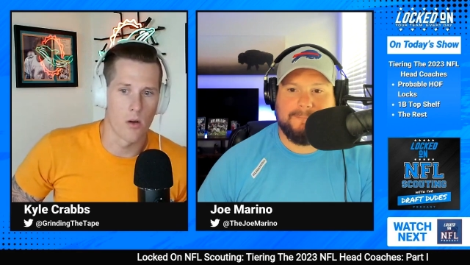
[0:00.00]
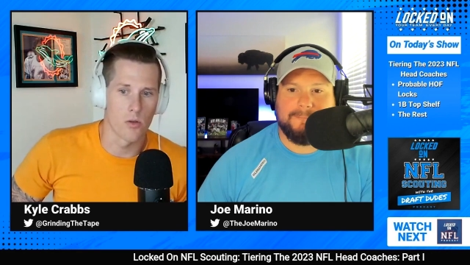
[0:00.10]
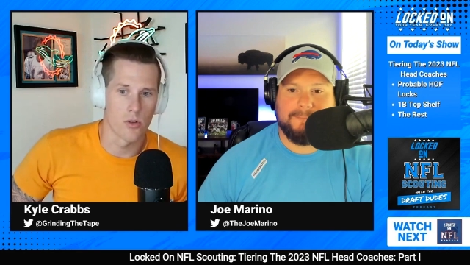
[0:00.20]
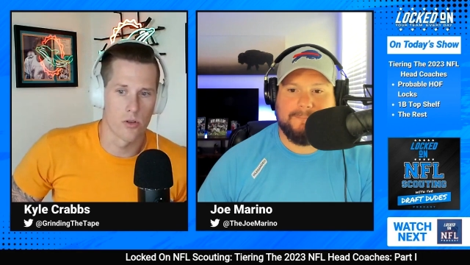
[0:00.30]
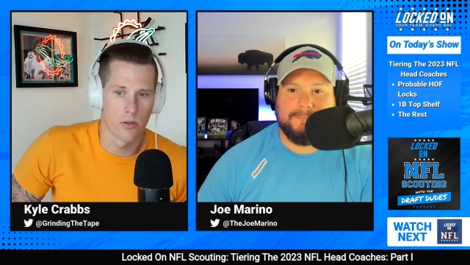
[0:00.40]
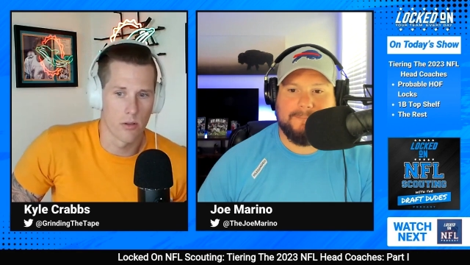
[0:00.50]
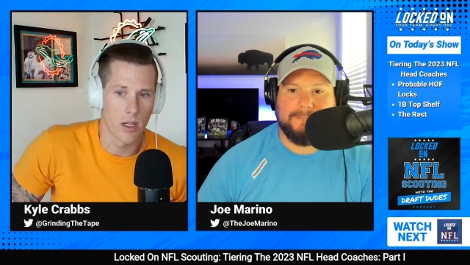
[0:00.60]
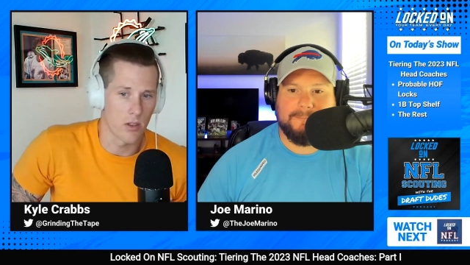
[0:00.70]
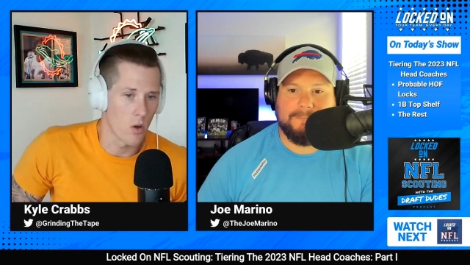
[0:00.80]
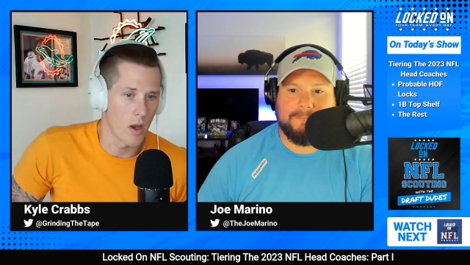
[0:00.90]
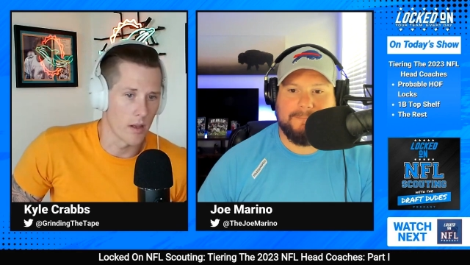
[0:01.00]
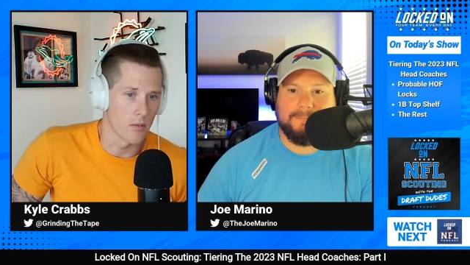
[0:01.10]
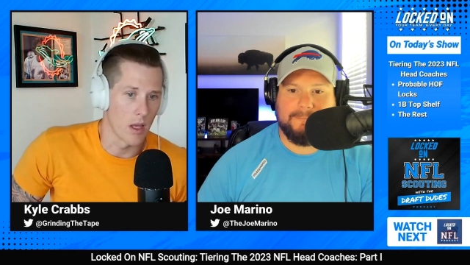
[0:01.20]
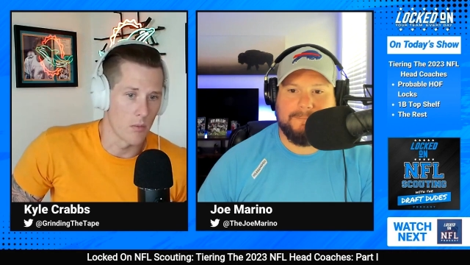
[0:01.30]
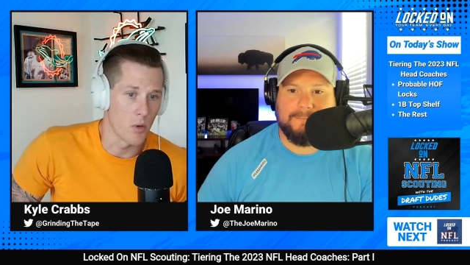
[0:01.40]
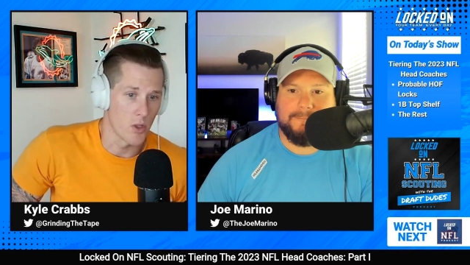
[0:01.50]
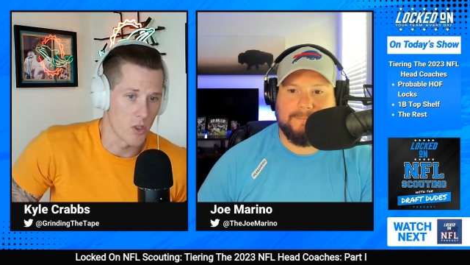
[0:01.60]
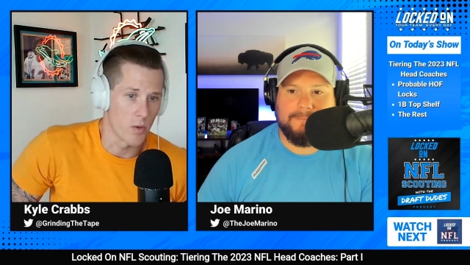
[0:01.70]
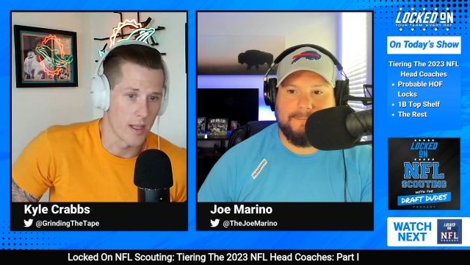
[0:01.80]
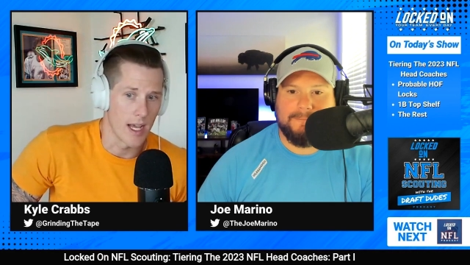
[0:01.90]
Speaker 1: coach. Let's go ahead and, and put
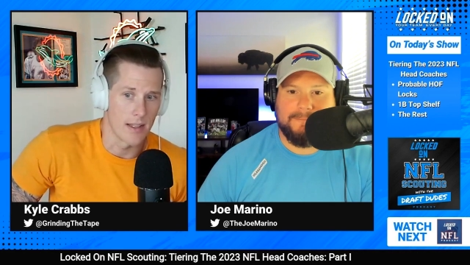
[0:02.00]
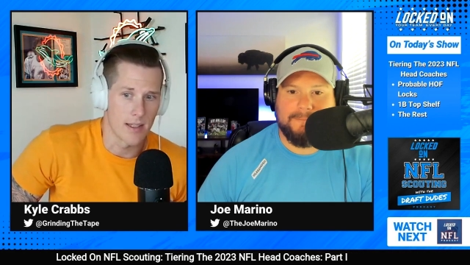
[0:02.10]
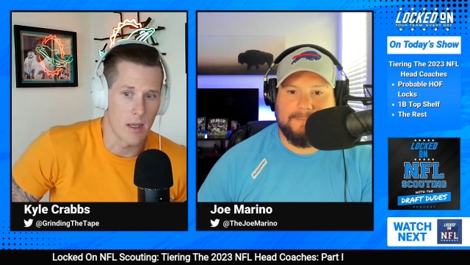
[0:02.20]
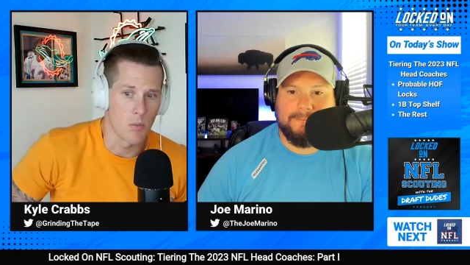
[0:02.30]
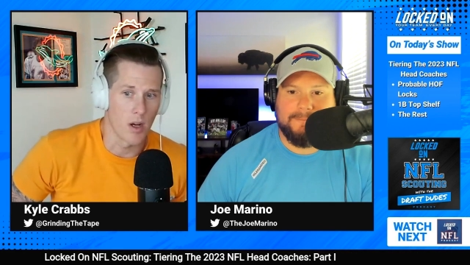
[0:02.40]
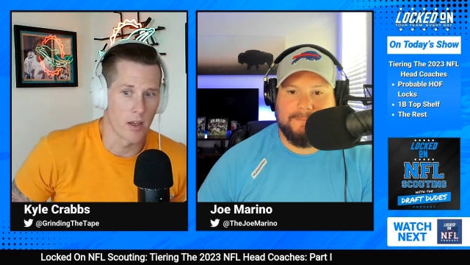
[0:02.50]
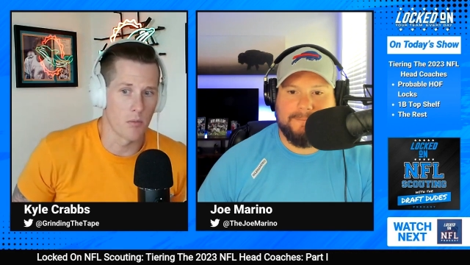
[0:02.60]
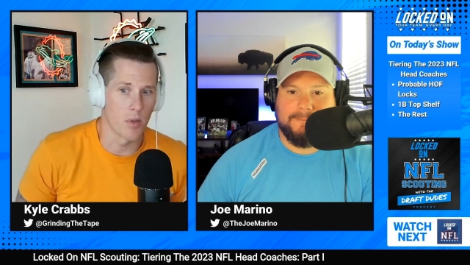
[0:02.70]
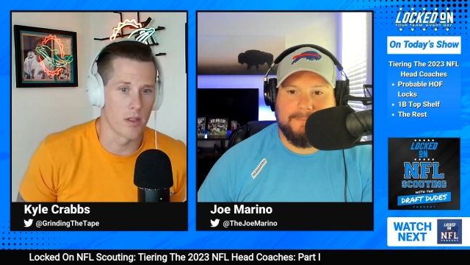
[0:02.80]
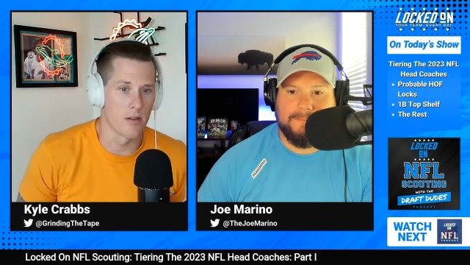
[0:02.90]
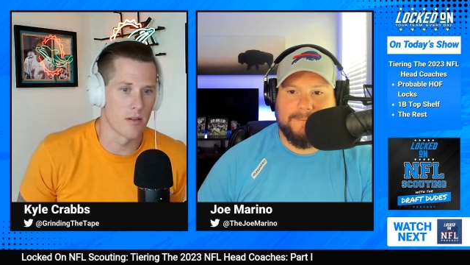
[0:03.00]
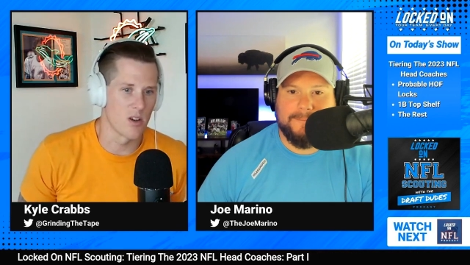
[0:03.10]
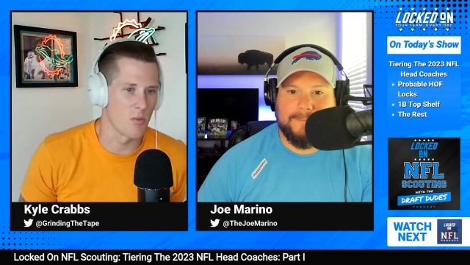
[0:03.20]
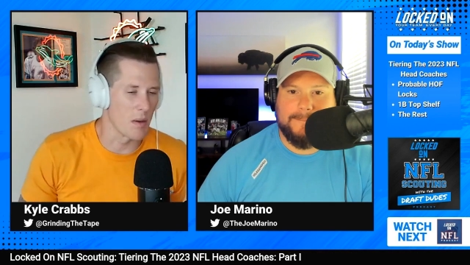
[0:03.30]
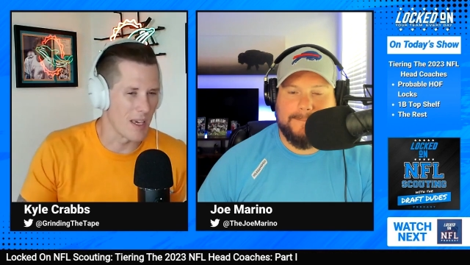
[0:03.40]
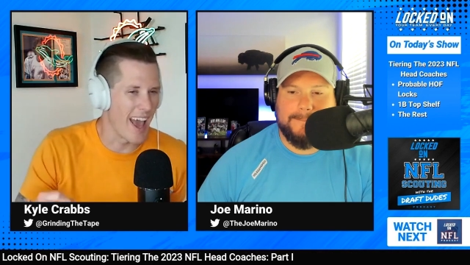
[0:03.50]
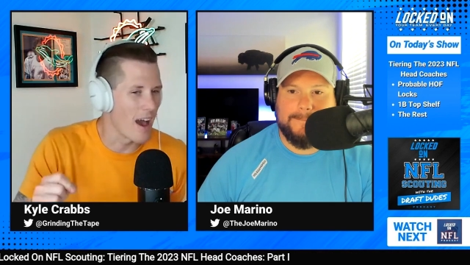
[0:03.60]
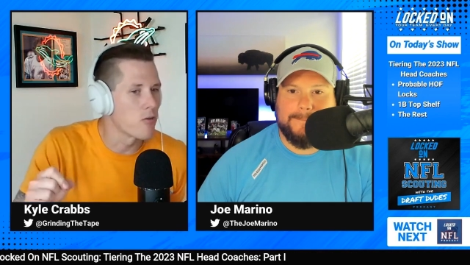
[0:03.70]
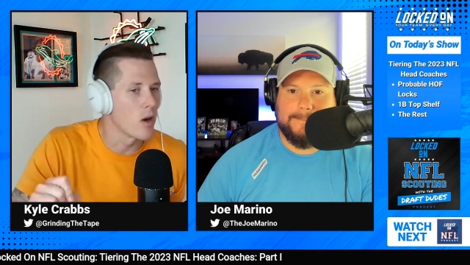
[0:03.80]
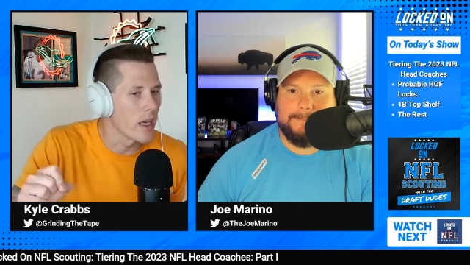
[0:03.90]
you in that same bucket, but you're maybe
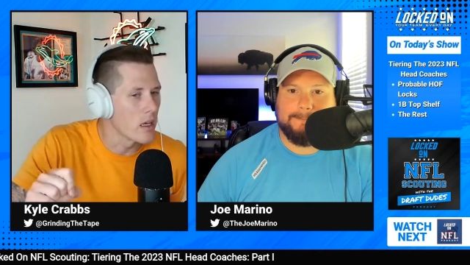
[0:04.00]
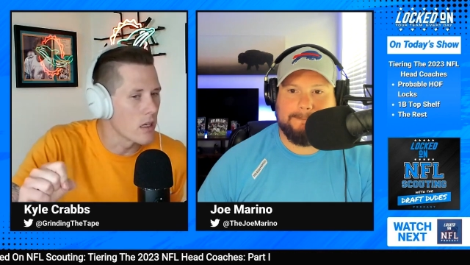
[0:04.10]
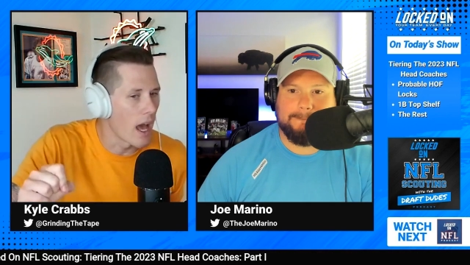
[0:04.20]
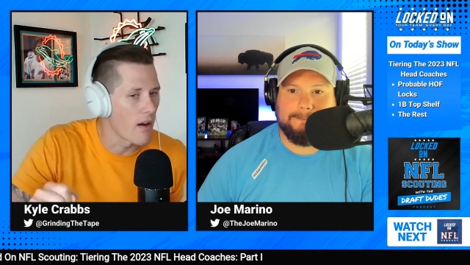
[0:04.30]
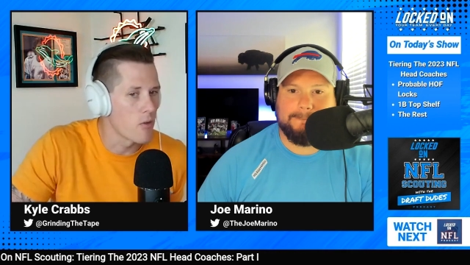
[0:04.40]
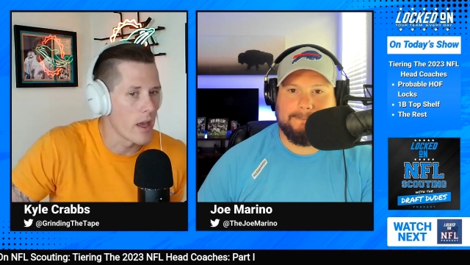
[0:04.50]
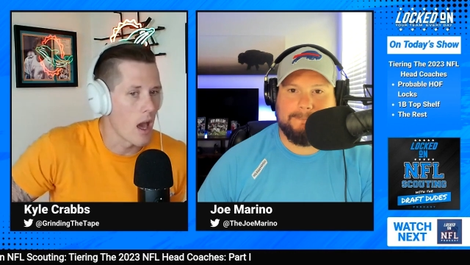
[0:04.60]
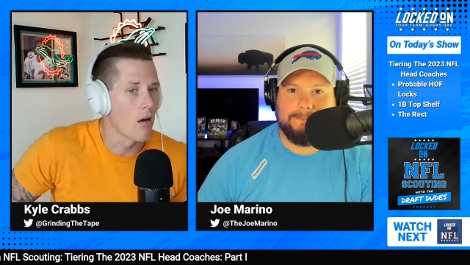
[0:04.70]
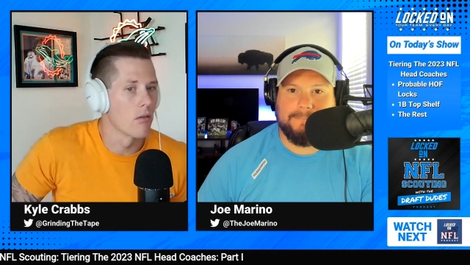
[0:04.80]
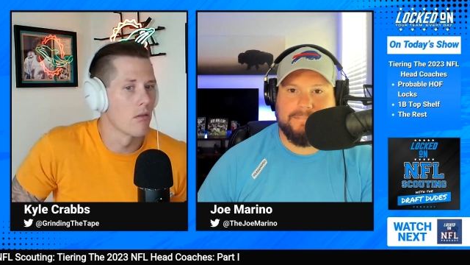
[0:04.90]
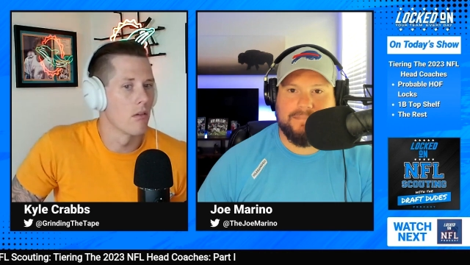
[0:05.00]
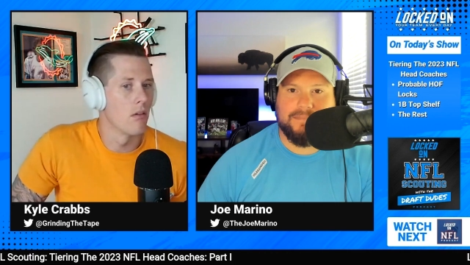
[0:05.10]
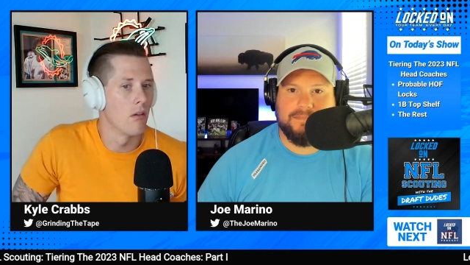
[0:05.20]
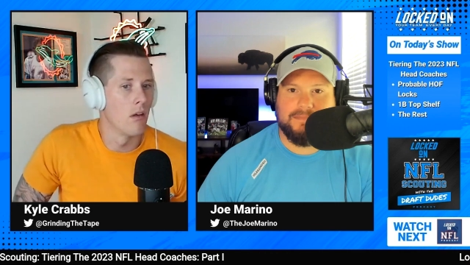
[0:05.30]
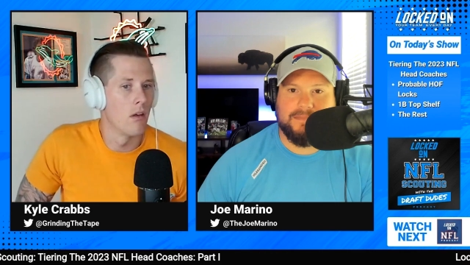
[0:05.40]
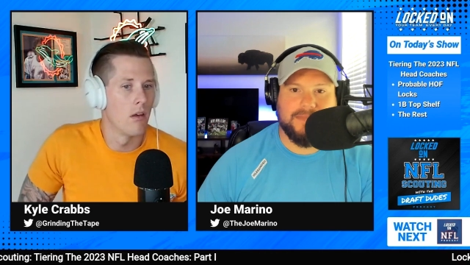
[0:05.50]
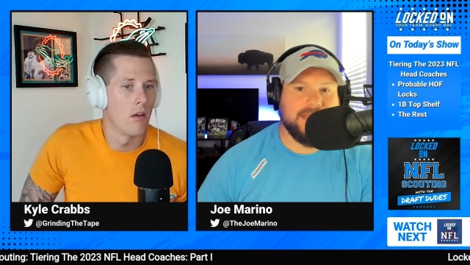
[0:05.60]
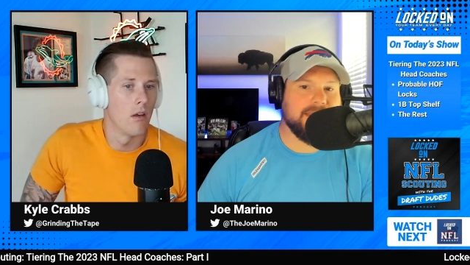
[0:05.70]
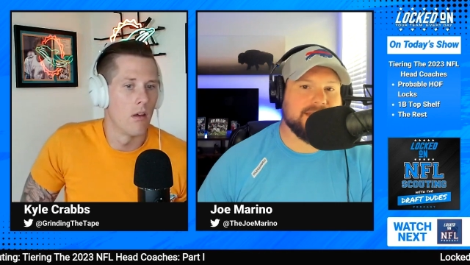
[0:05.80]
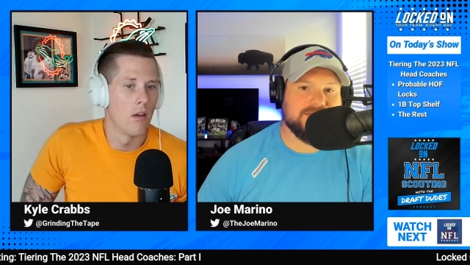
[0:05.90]
halfway in a halfway out."
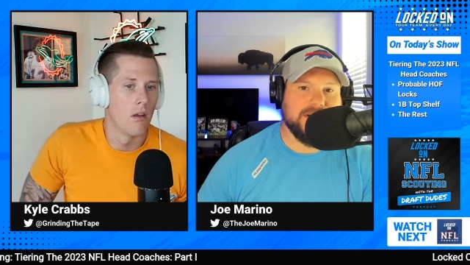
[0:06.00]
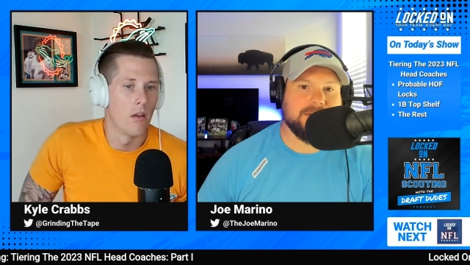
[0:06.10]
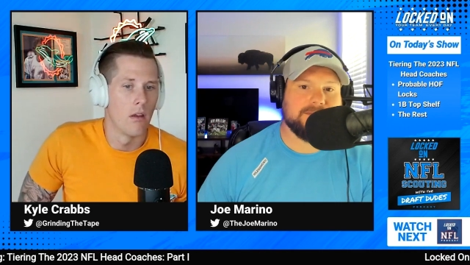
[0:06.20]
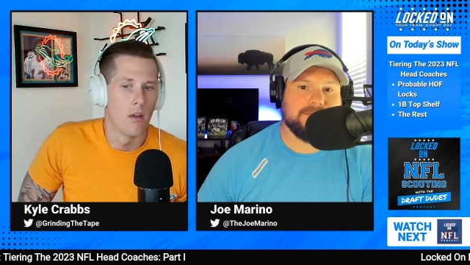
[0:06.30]
Speaker 2: I think that's fair.